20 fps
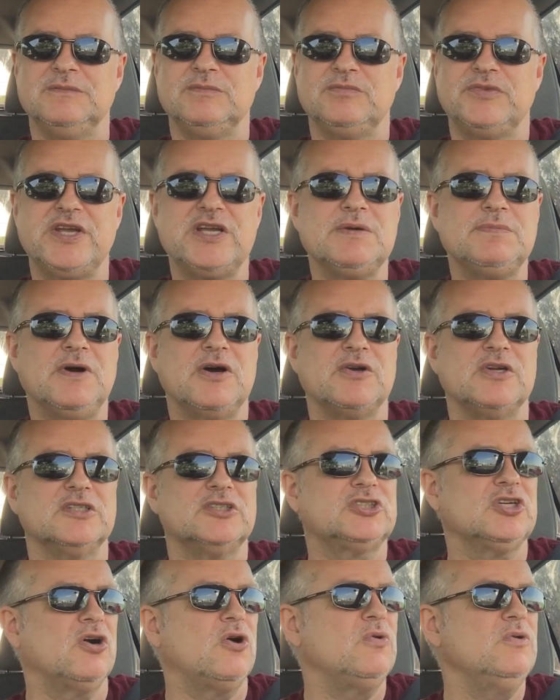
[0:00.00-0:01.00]
Think about
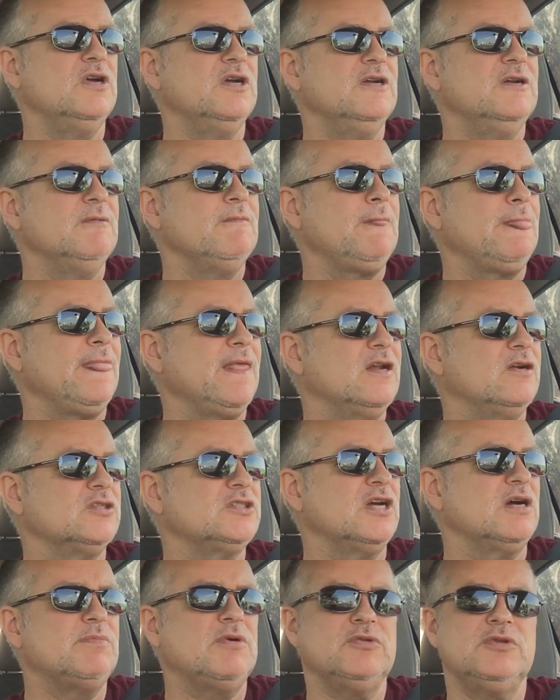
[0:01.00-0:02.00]
it. So,
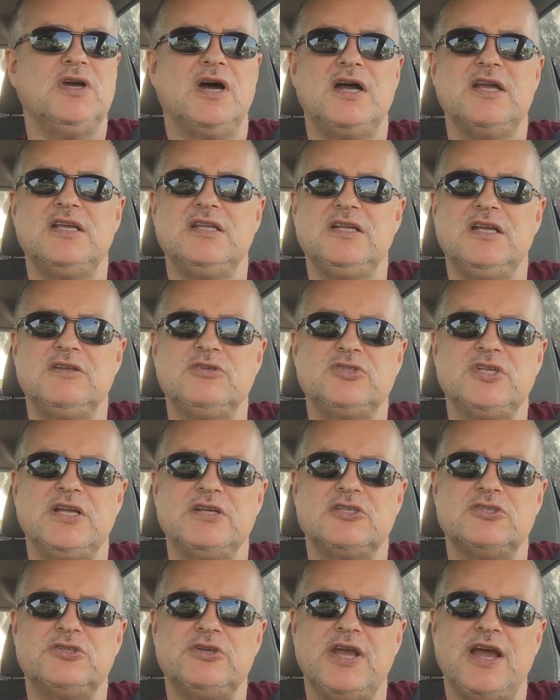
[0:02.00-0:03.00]
it's not about not, and
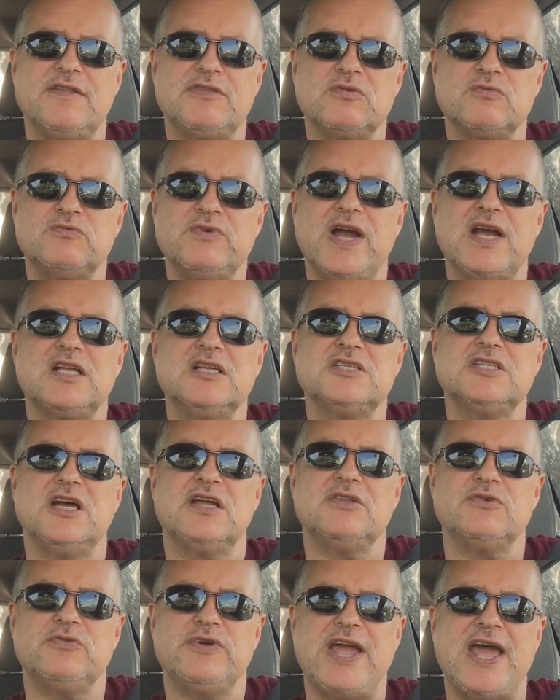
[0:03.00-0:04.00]
understand, because you have to
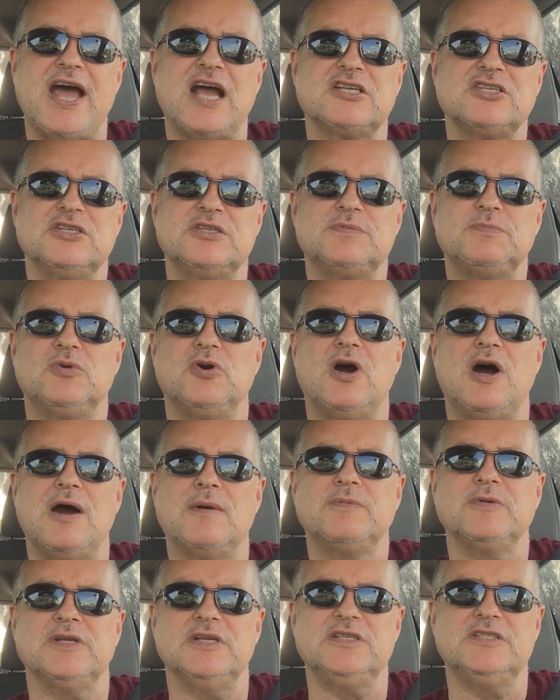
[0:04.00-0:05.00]
reconcile the reactions
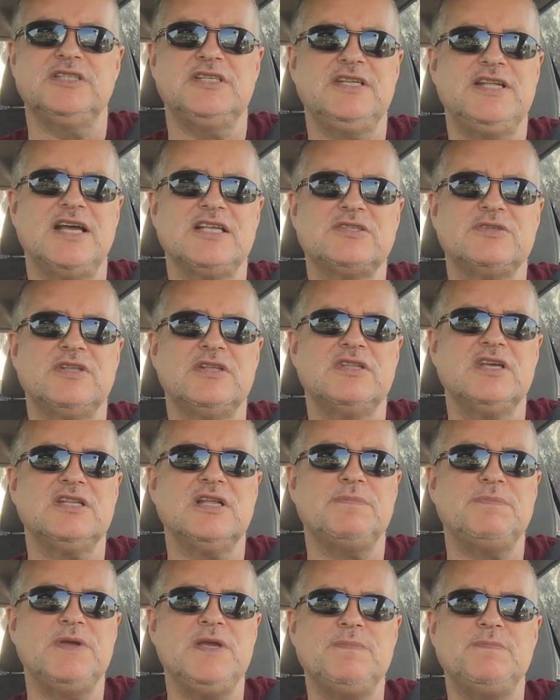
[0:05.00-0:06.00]
properly. You see, that's the thing
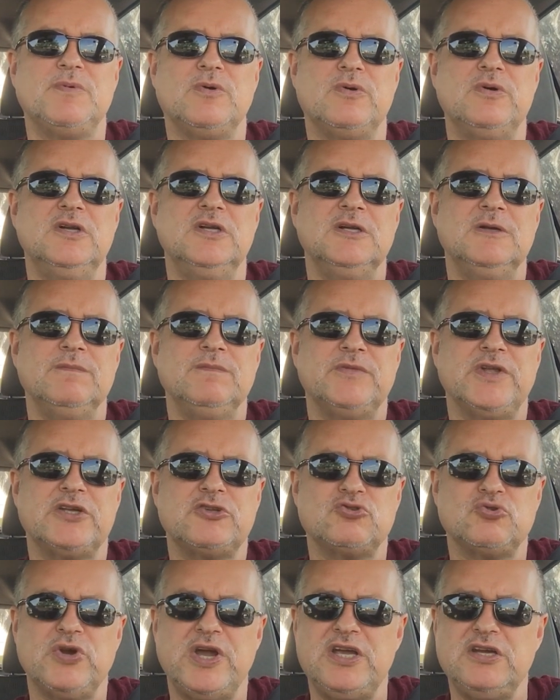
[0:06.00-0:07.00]
that people, like
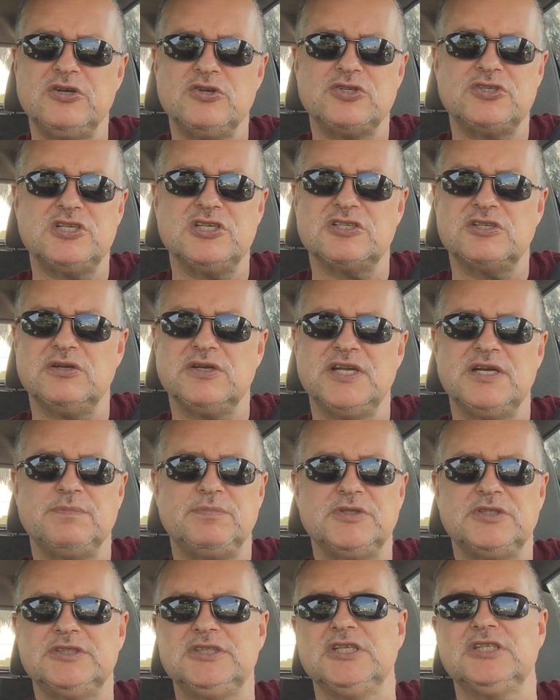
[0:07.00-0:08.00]
trainers, just look at a
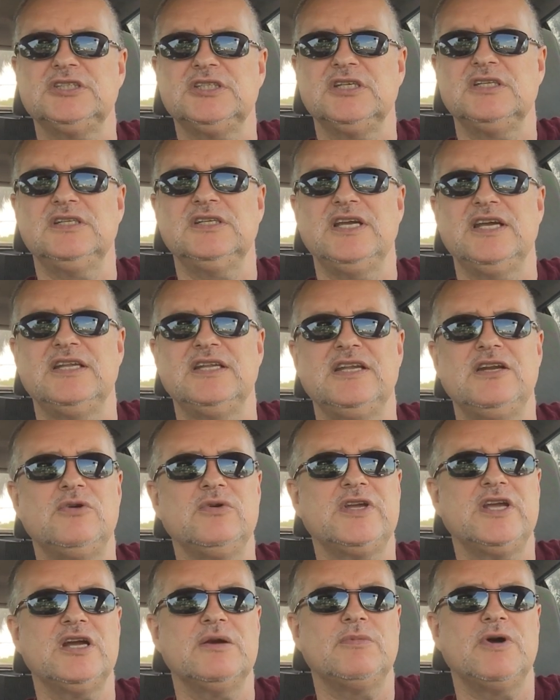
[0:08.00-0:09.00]
position and they
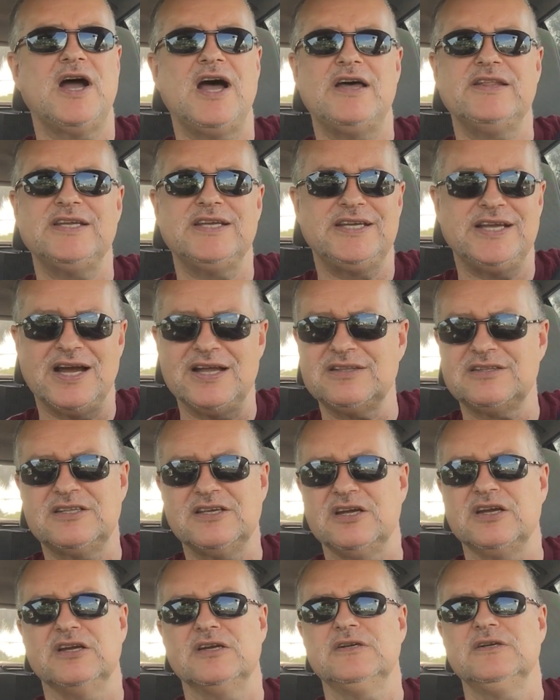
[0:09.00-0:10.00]
don't care about how they got
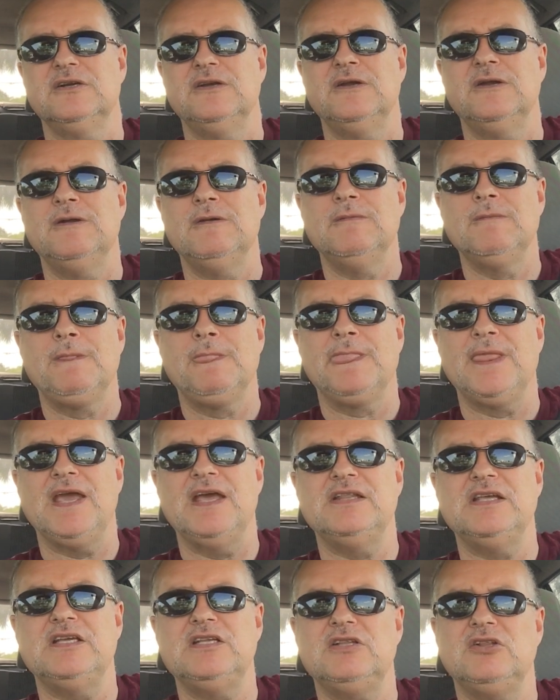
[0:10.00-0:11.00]
there.
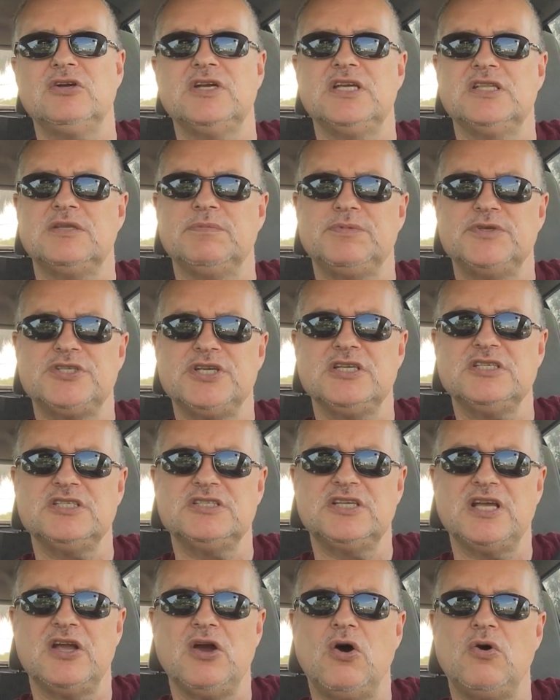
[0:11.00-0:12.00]
And they look at the position
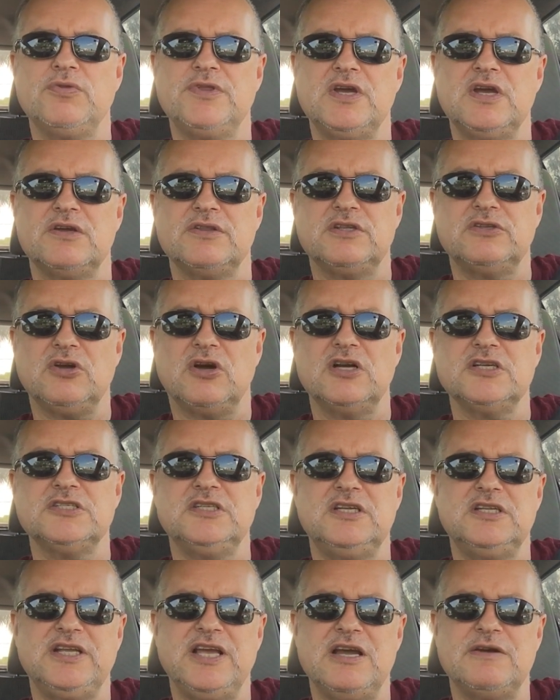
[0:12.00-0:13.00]
and say, oh, there, the dog's
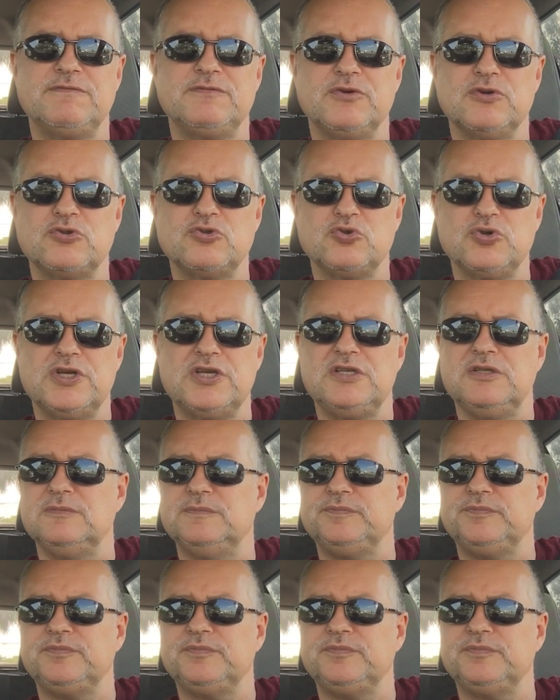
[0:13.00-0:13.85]
in the down for a treat.